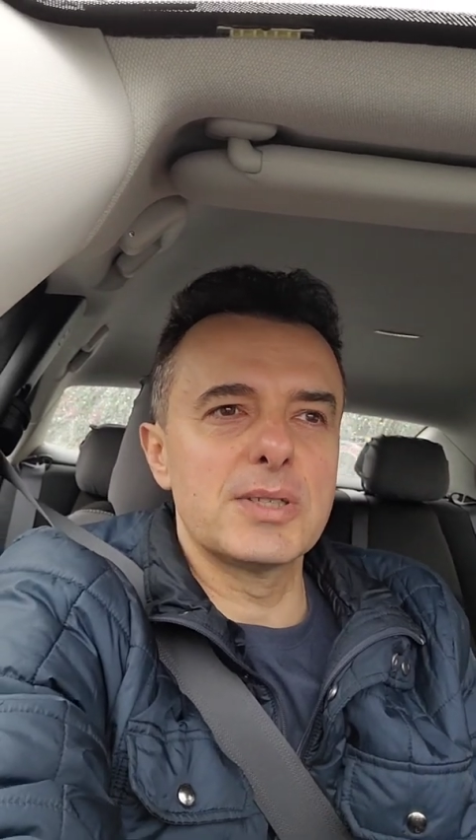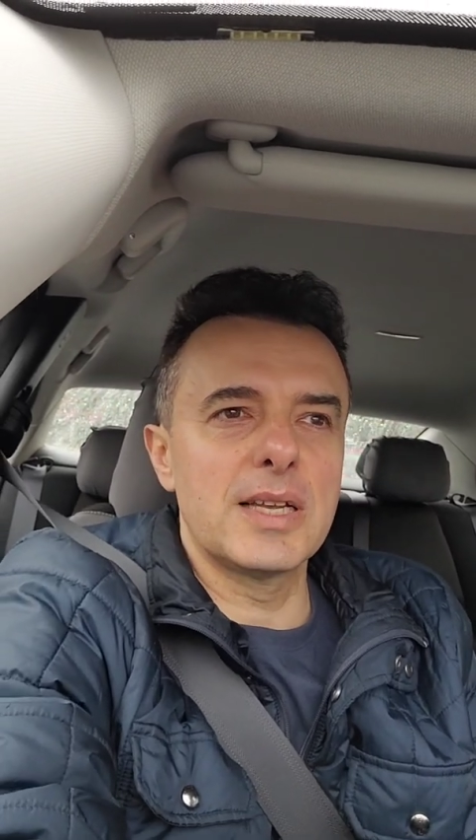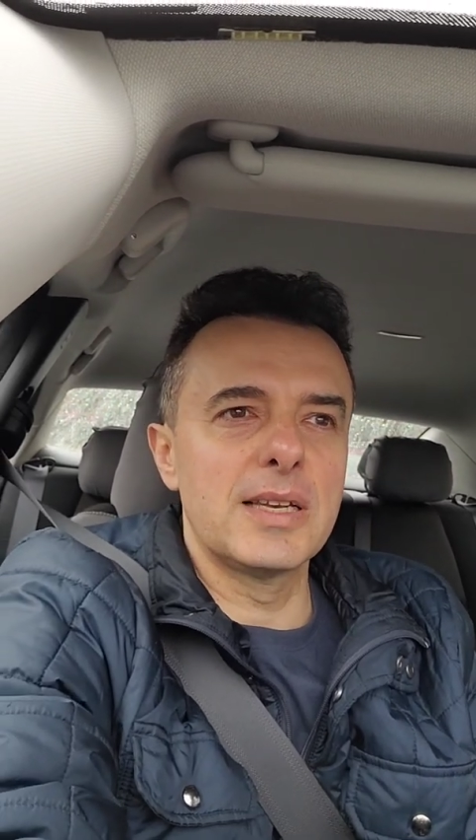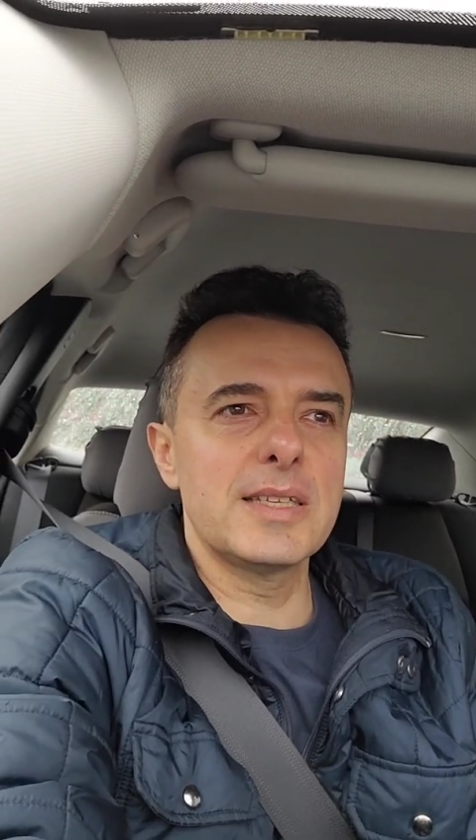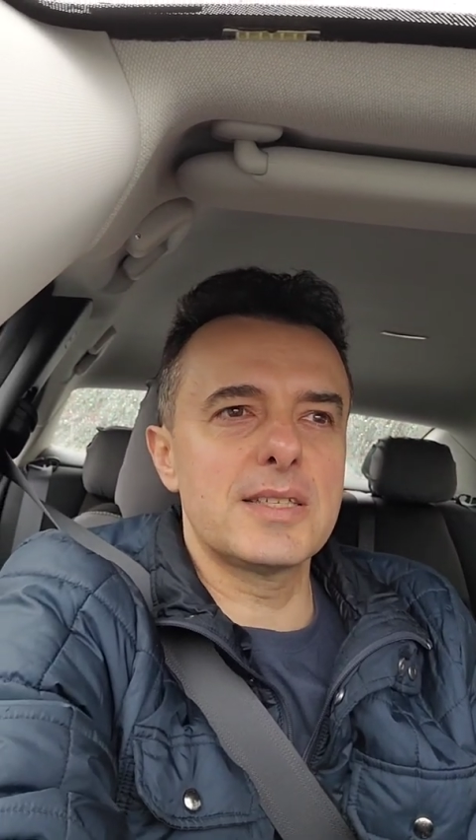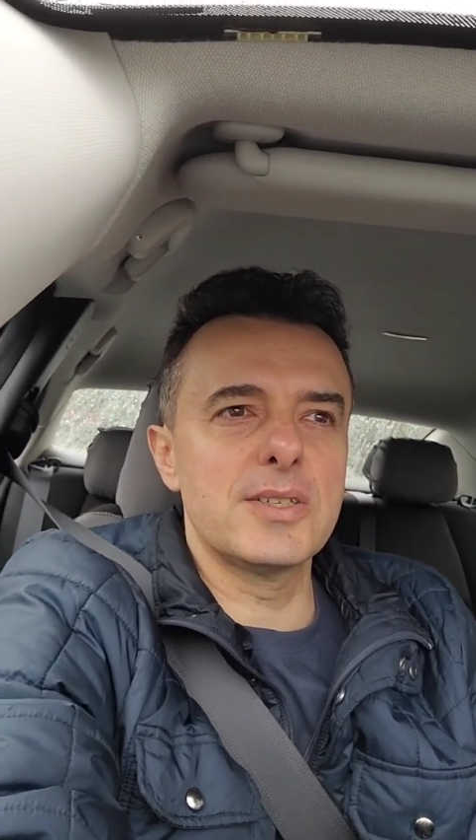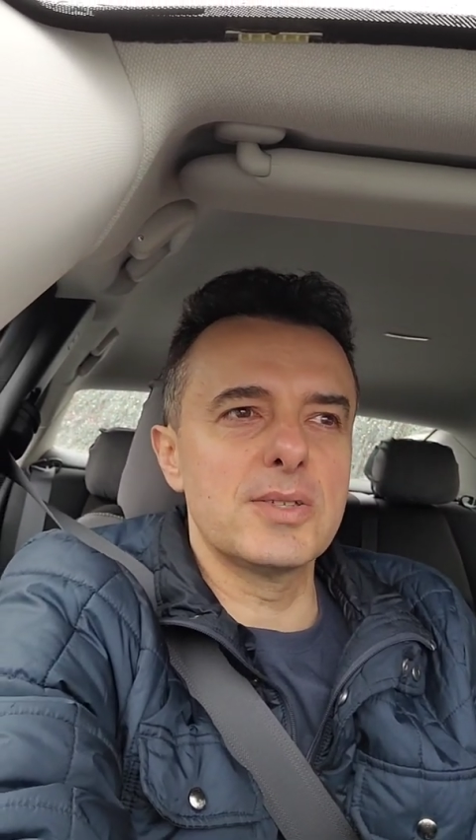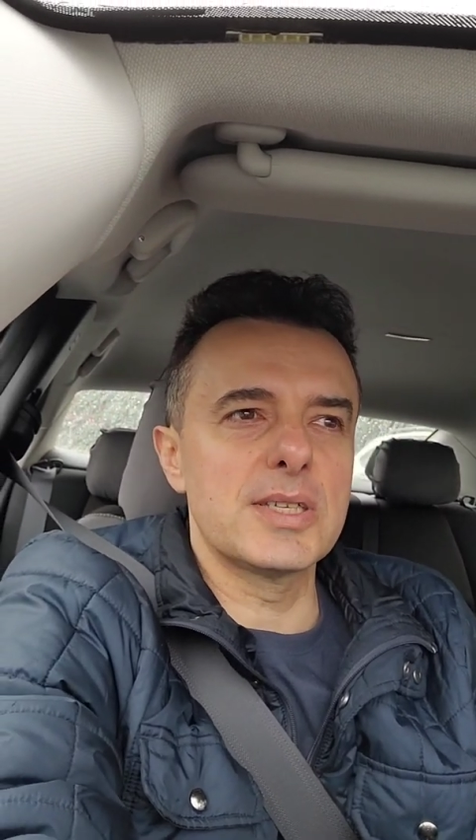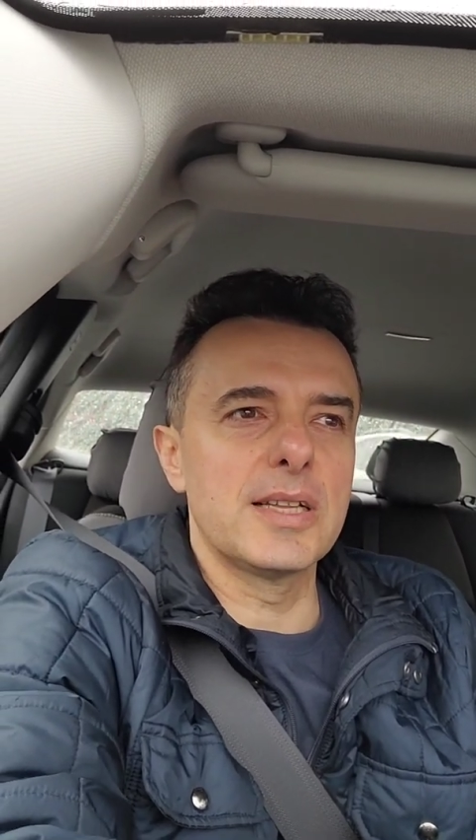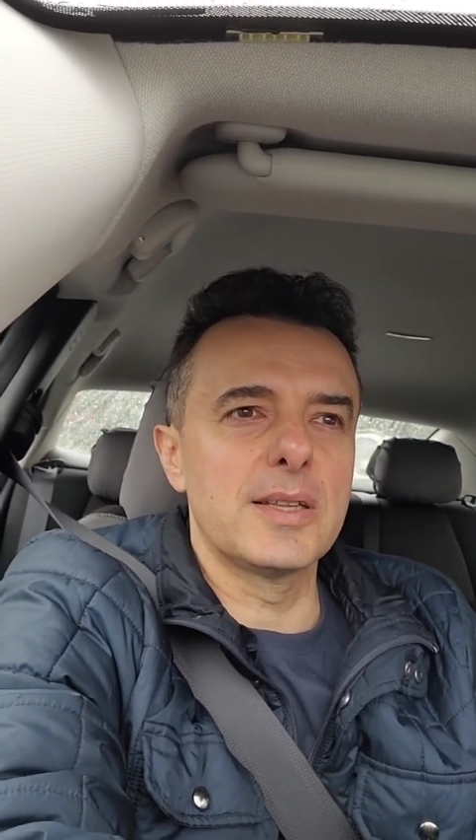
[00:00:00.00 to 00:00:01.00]
unless you
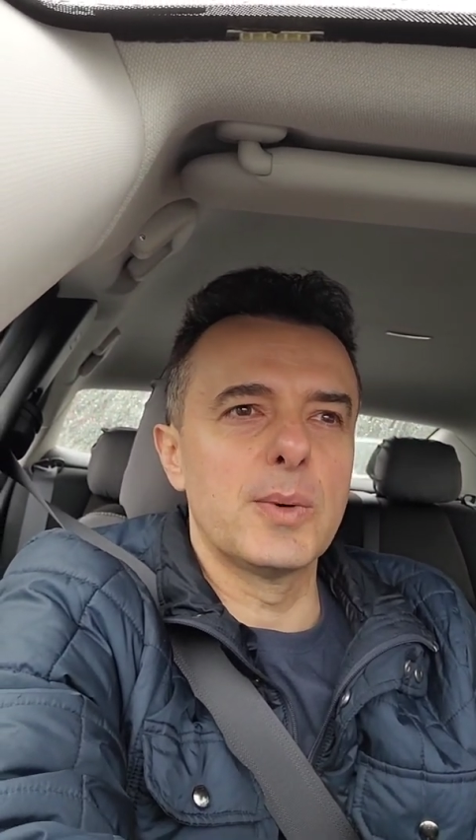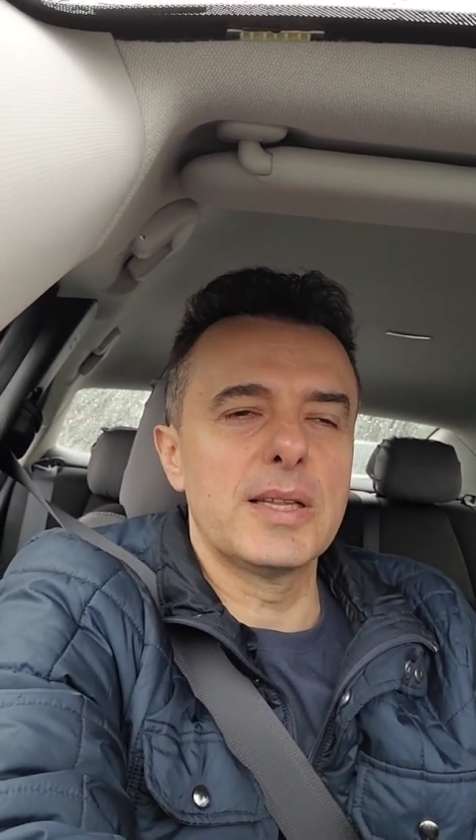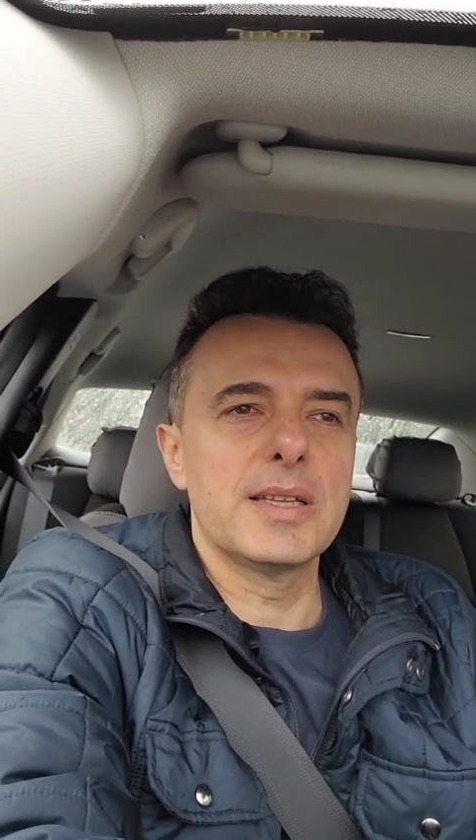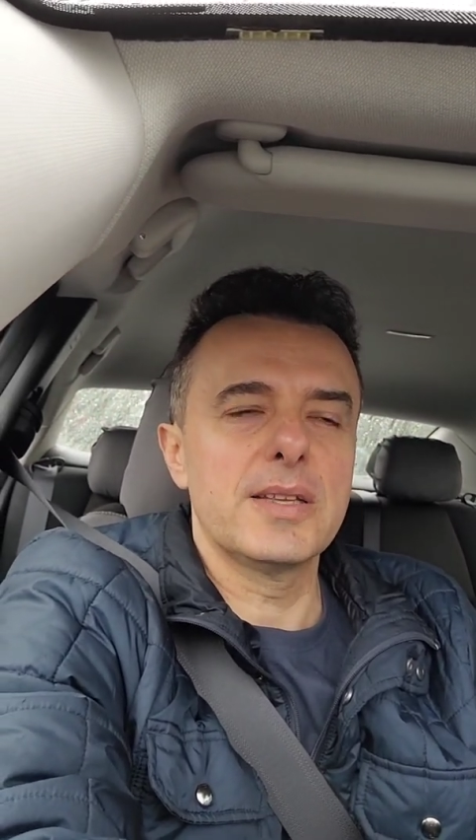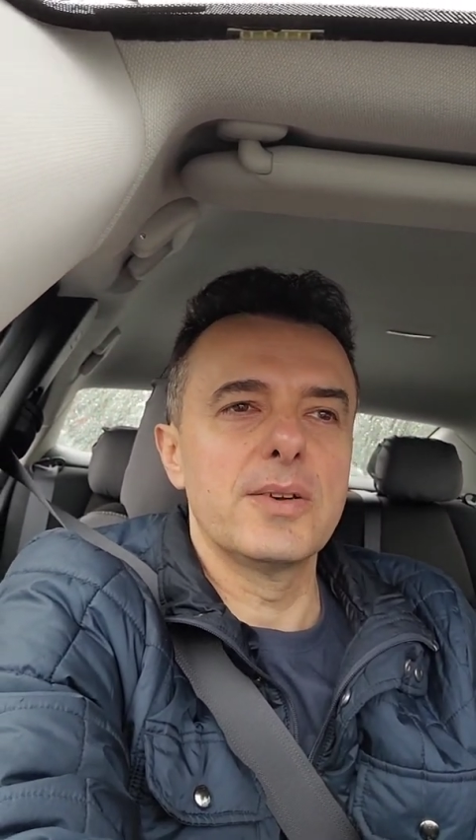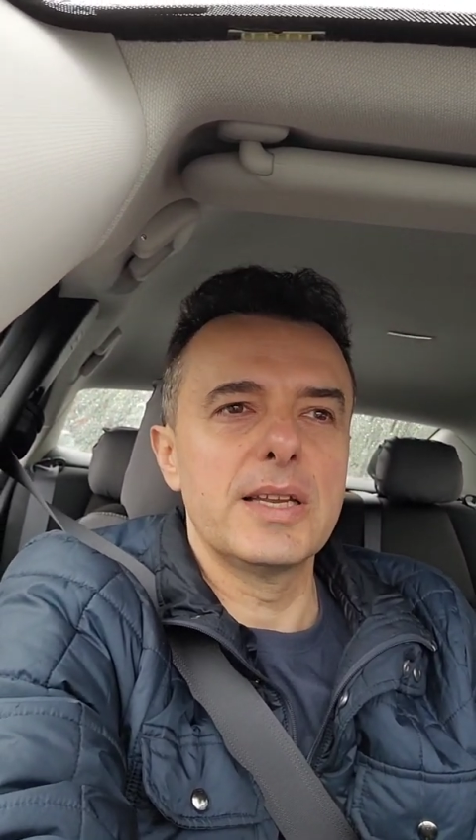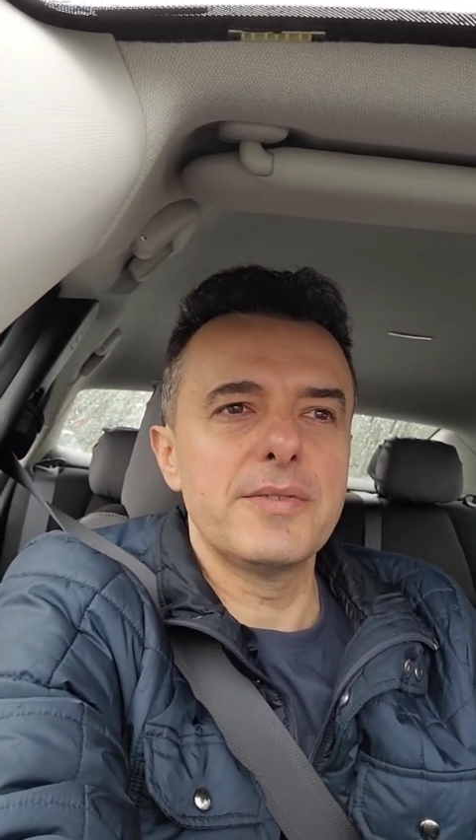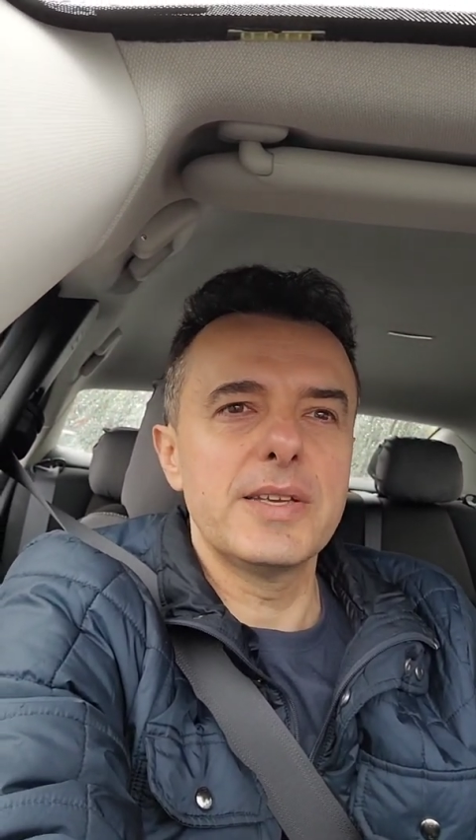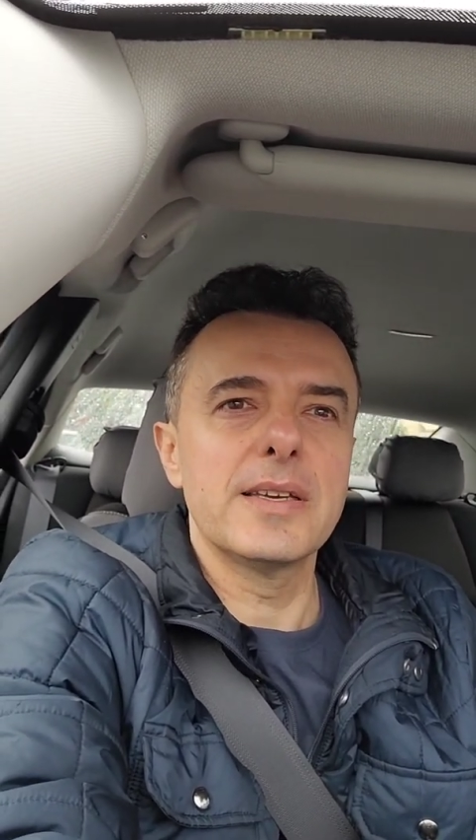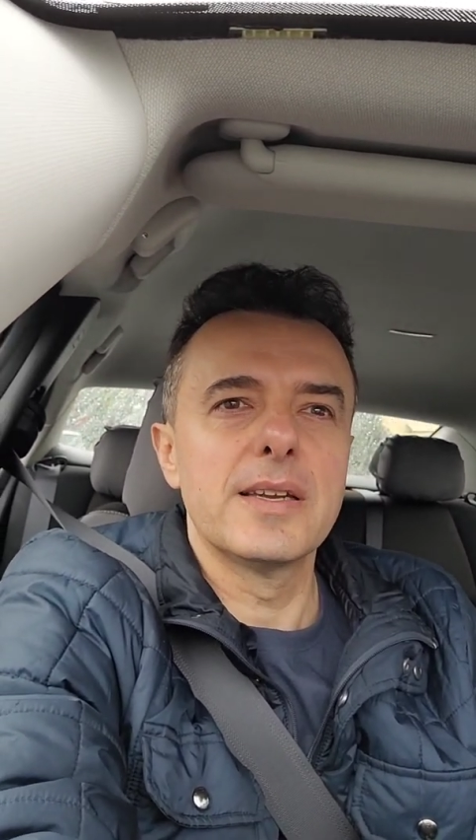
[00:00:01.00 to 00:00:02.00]
sell the one that you're
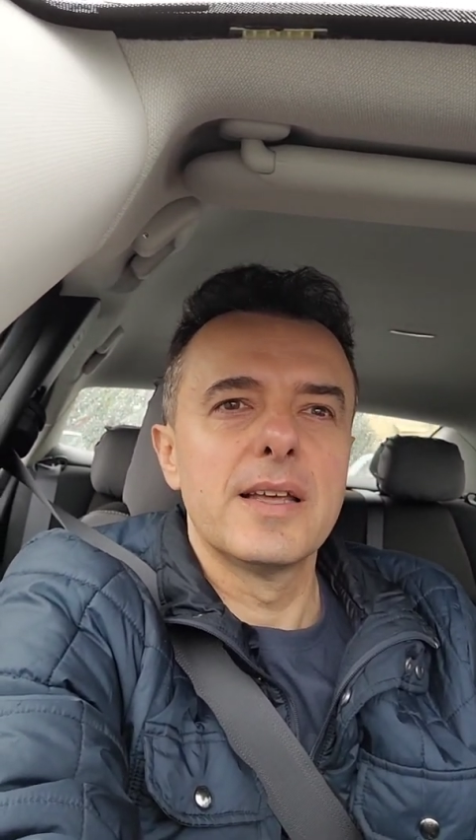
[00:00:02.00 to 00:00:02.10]
living